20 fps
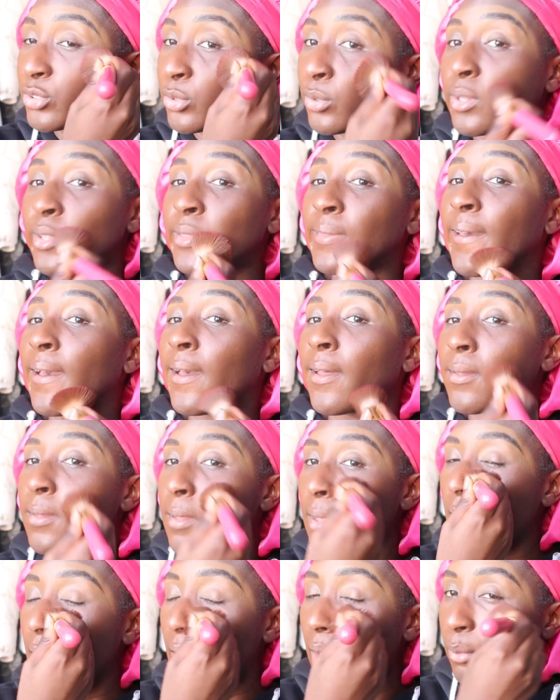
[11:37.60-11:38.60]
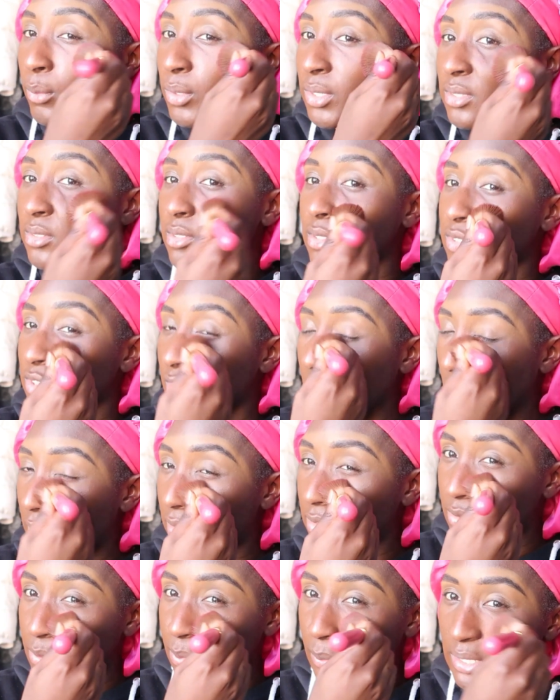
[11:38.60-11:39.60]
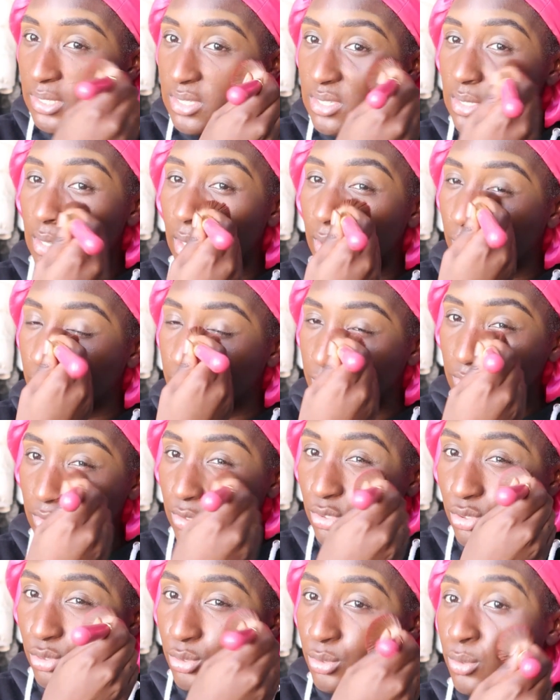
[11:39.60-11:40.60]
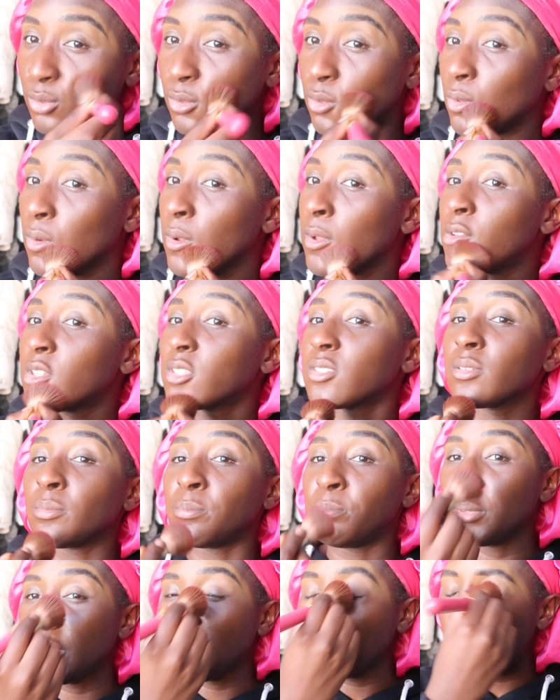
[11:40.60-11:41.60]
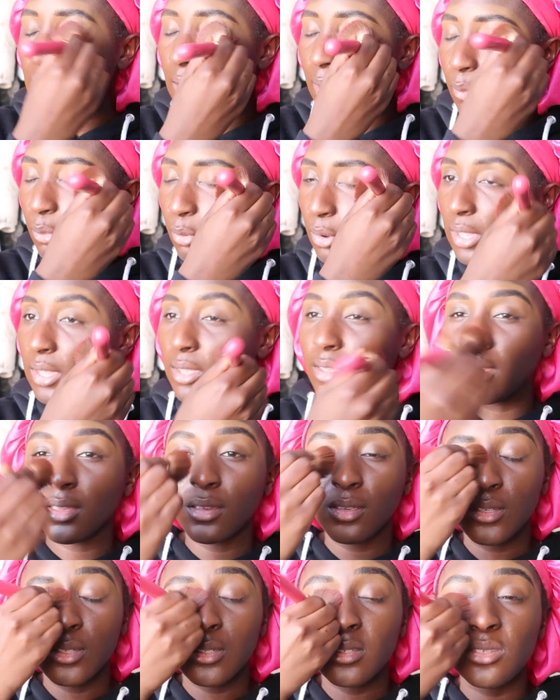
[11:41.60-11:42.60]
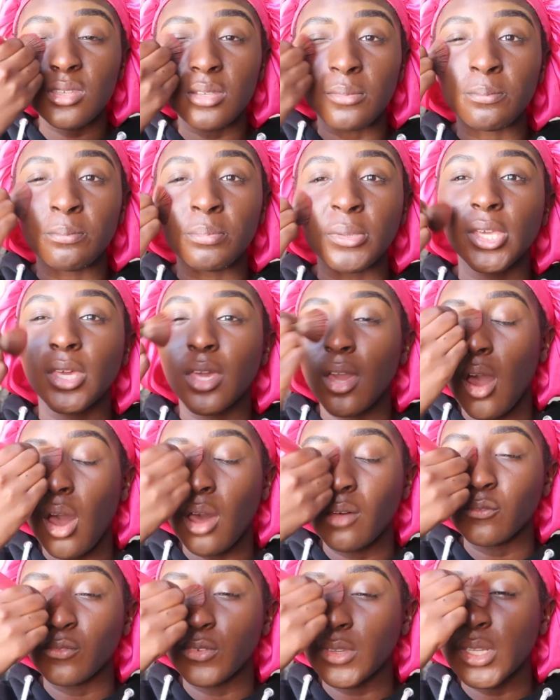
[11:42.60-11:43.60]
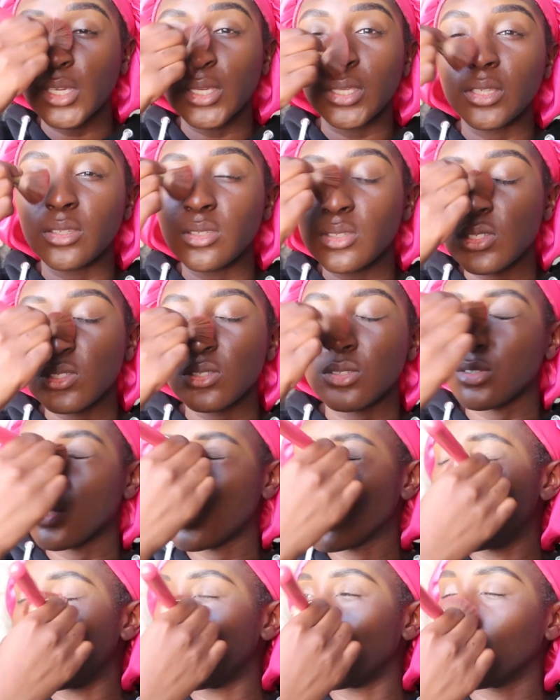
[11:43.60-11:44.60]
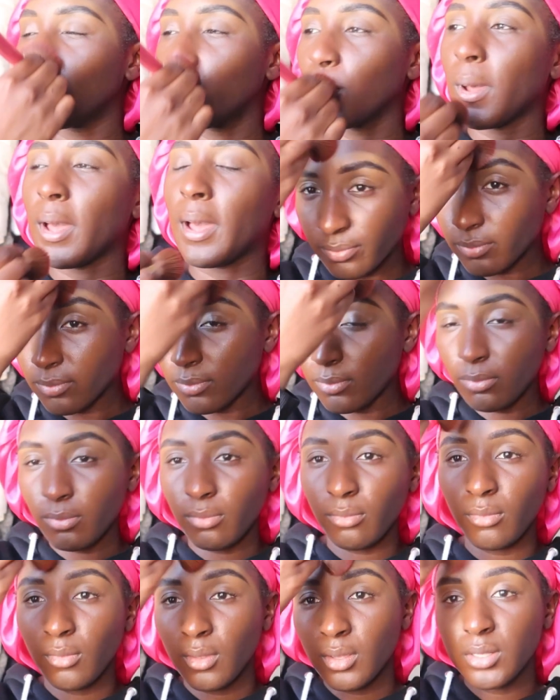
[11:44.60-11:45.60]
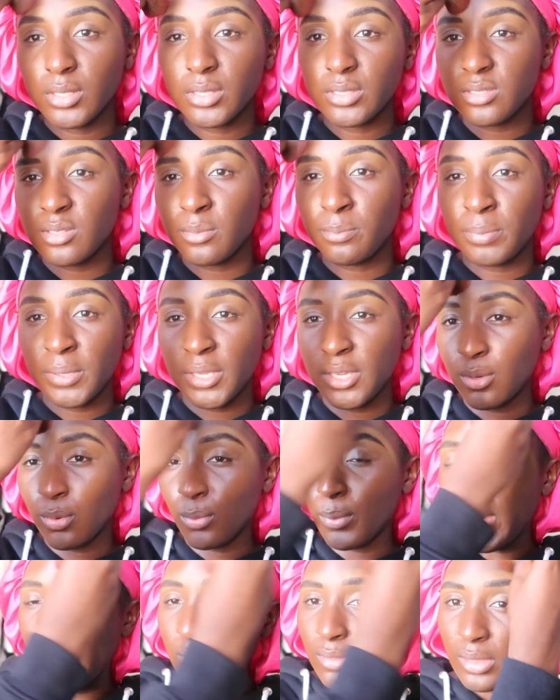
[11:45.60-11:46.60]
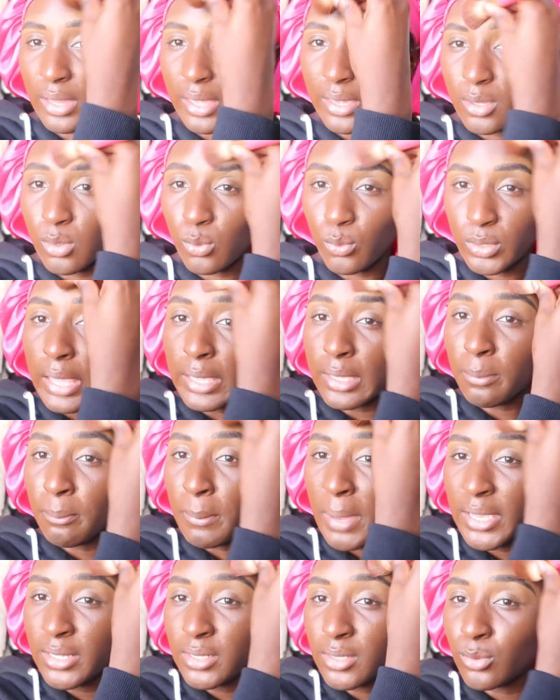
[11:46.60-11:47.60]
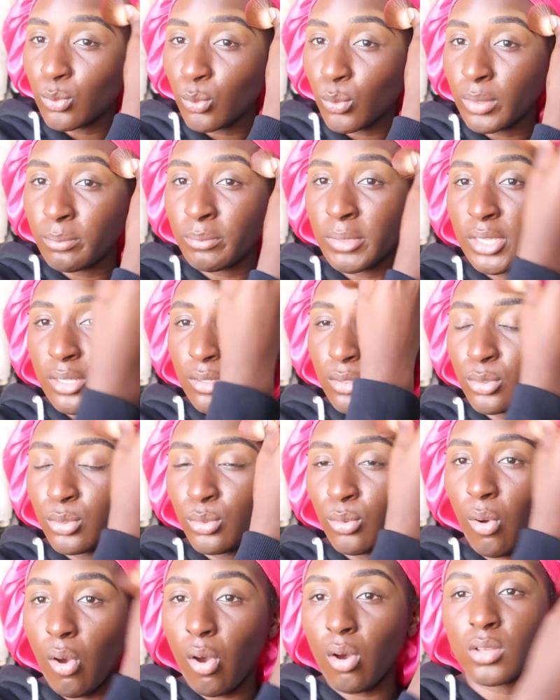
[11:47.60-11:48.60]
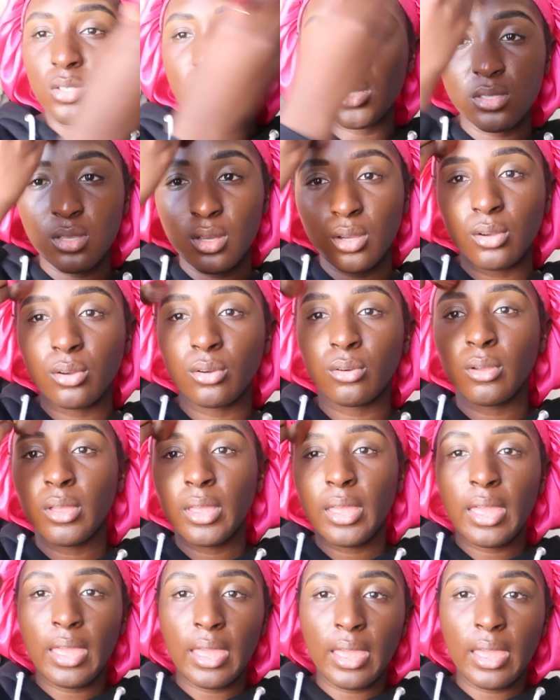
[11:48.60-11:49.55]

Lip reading: join that. I wanted to challenge myself to be that way, to be confident, to be around like-minded women who also